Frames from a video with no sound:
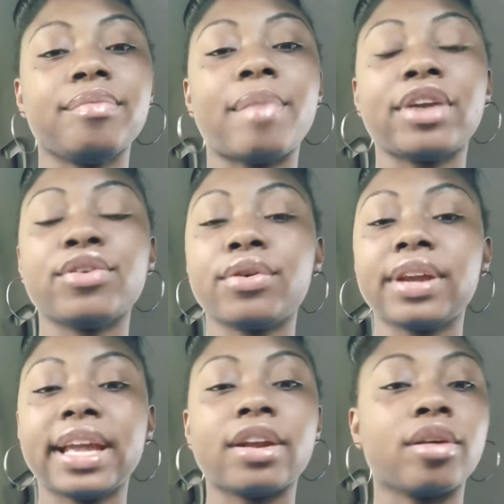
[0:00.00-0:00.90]
my daughter
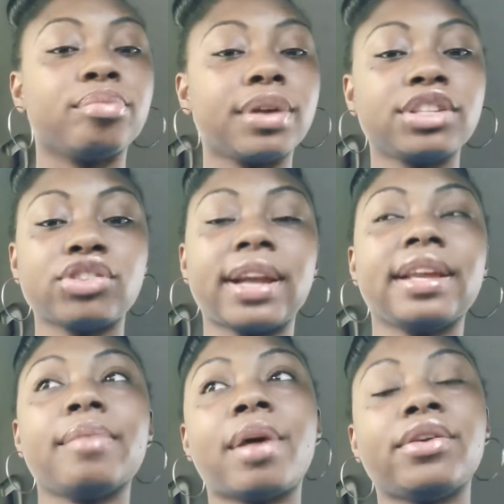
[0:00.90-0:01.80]
and her brother, trying to
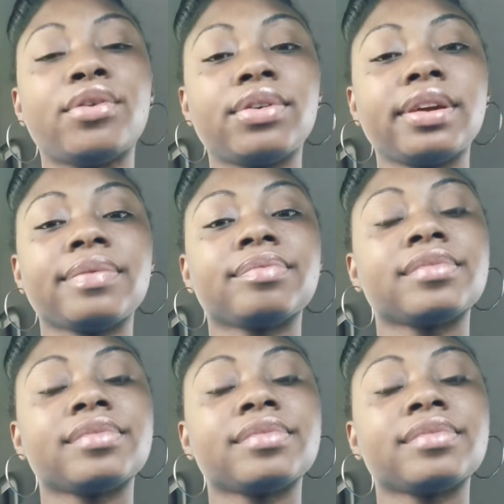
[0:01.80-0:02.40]
get my daughter